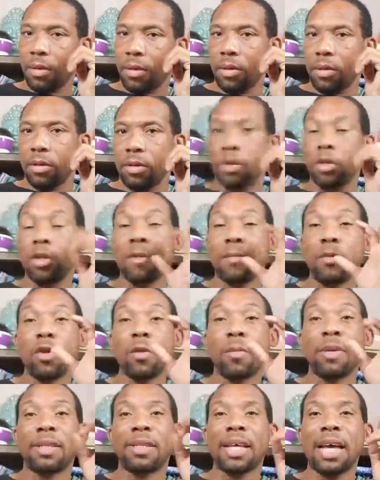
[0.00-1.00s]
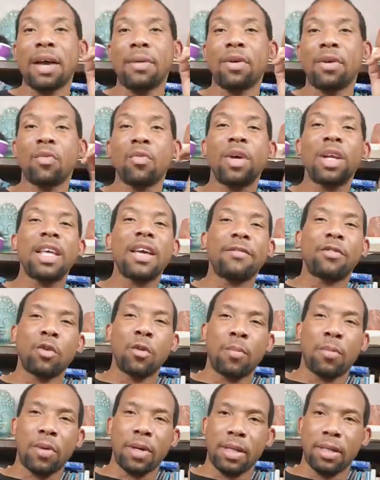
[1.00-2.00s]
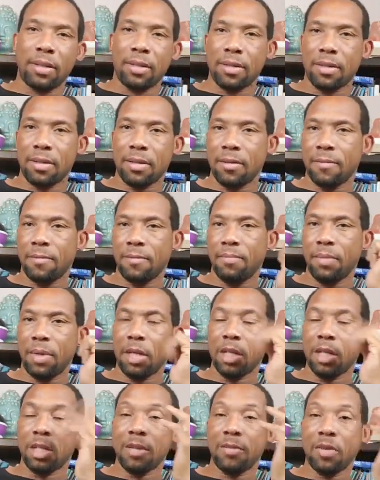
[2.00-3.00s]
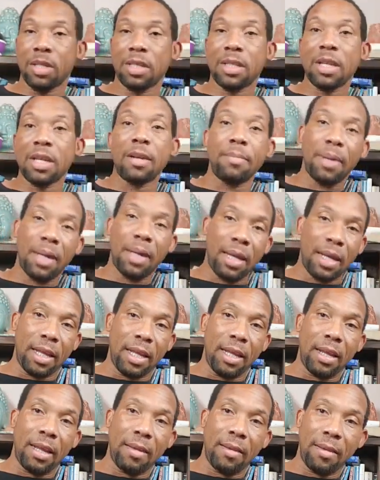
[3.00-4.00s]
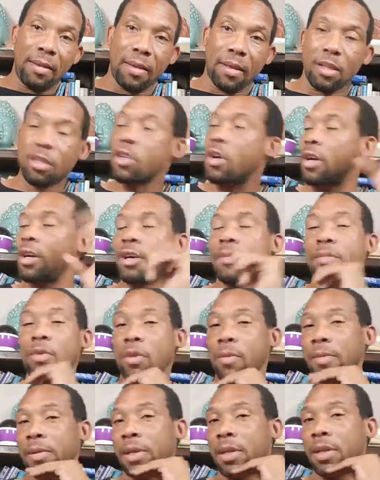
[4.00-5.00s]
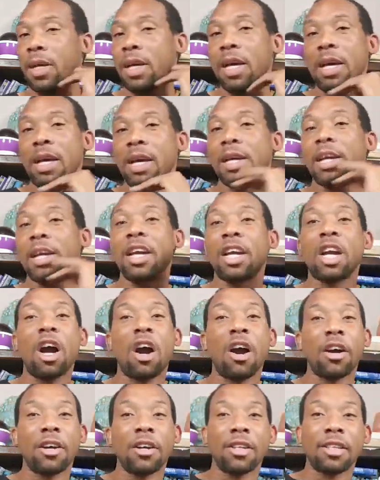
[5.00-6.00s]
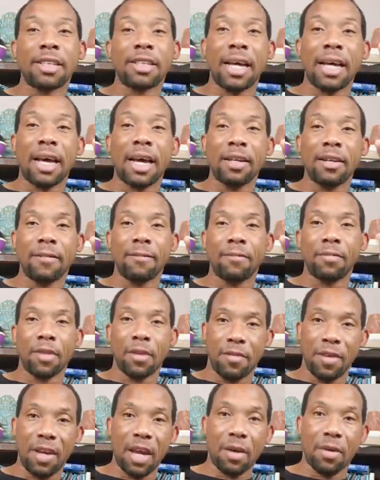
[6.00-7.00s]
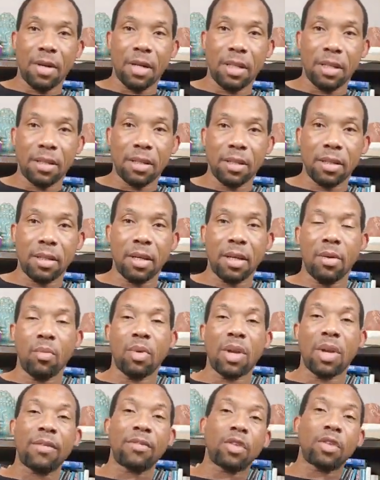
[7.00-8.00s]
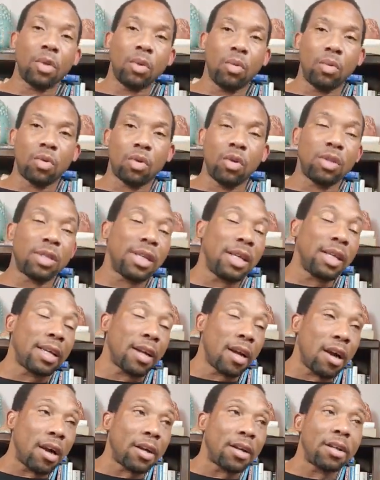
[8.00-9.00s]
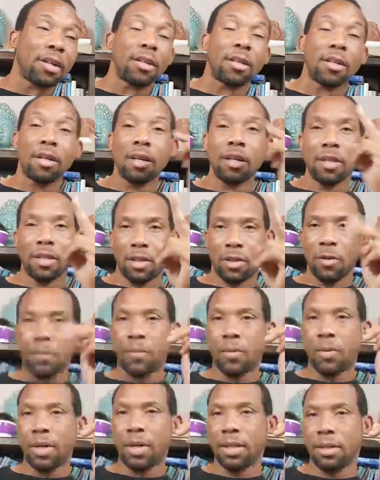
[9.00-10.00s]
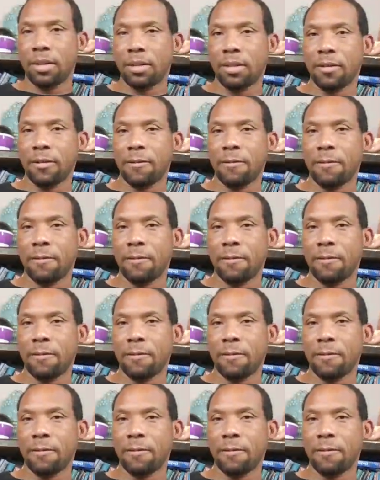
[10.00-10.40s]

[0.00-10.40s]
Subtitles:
So the mutable sign would already have 2 points because of your sun being in a, sorry, not mutable, a cardinal sign of Aries would have two. So you say cardinal, 2 points.